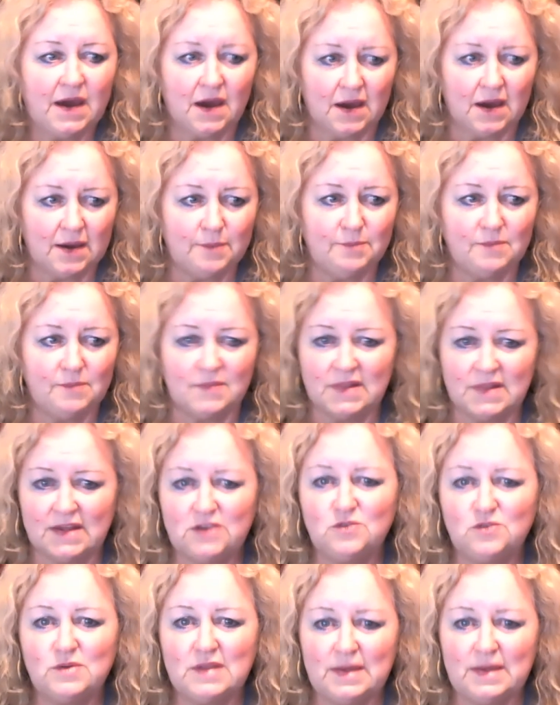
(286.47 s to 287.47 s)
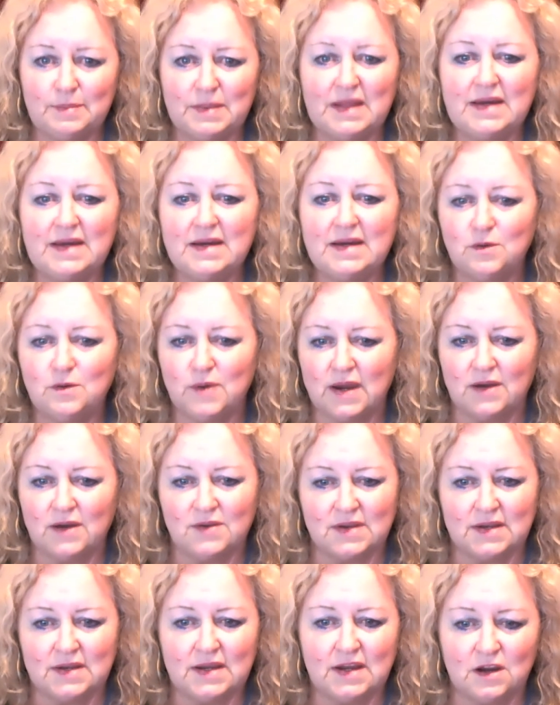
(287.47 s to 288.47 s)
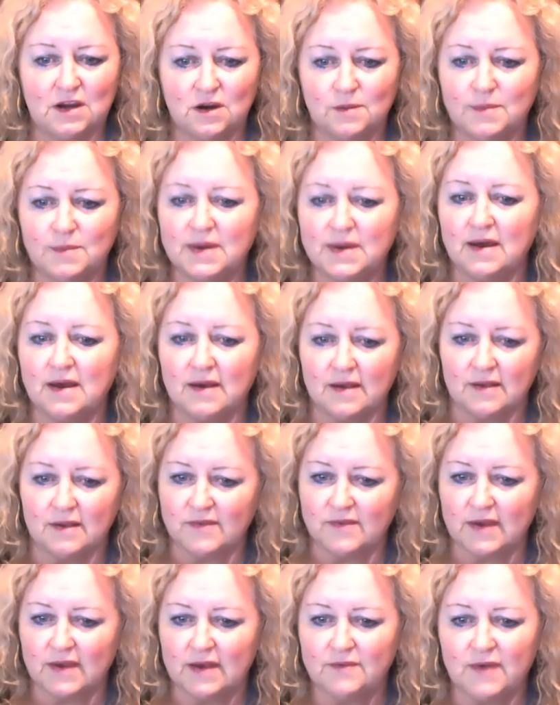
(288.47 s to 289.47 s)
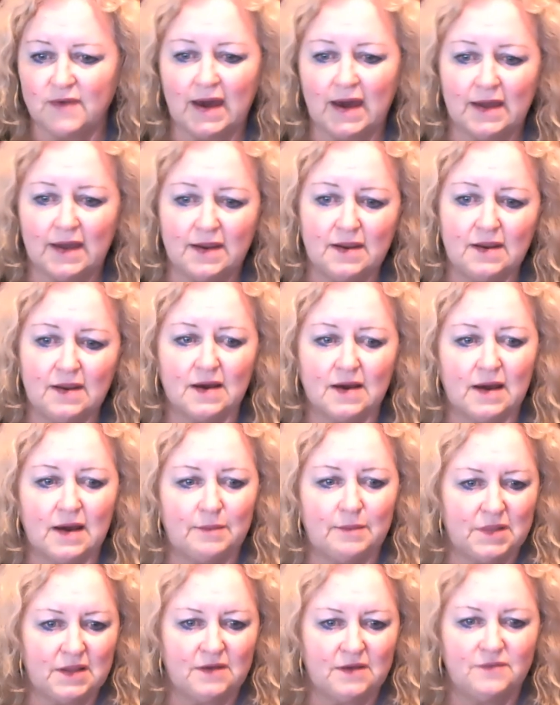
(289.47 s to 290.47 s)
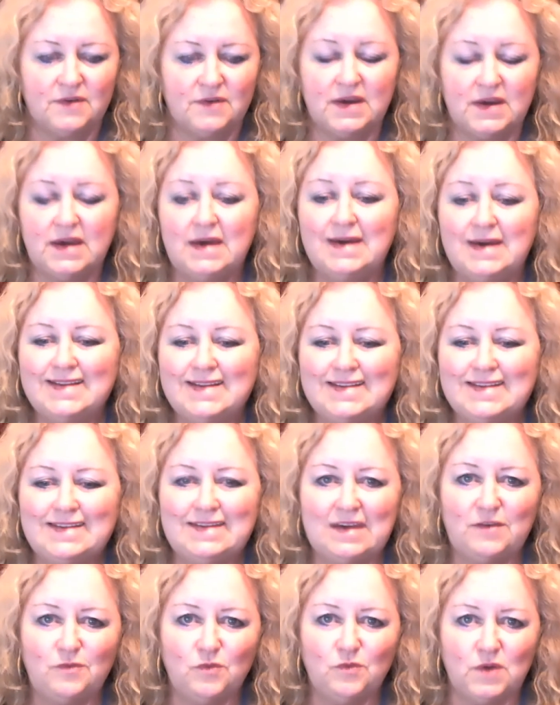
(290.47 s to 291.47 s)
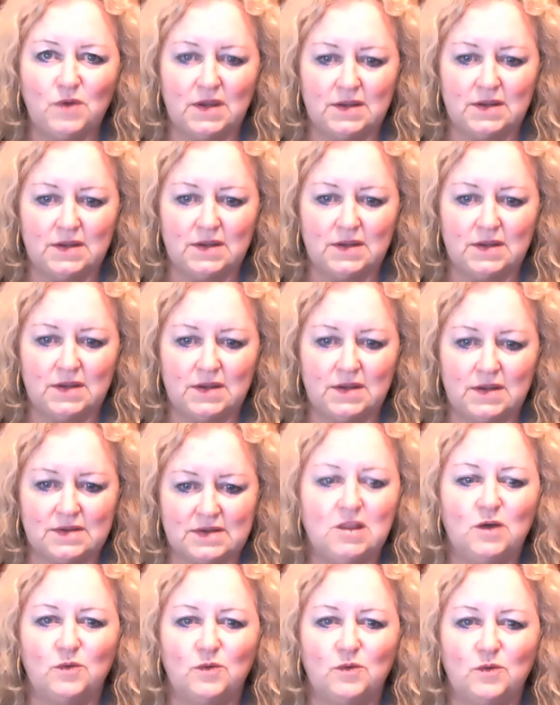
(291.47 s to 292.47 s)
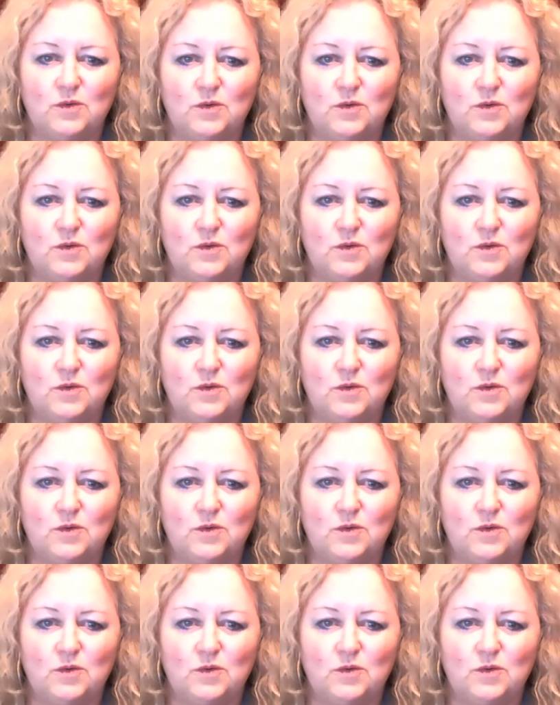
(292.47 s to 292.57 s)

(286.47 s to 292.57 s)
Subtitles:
I'm literally playing around in here because I've added a couple of different lower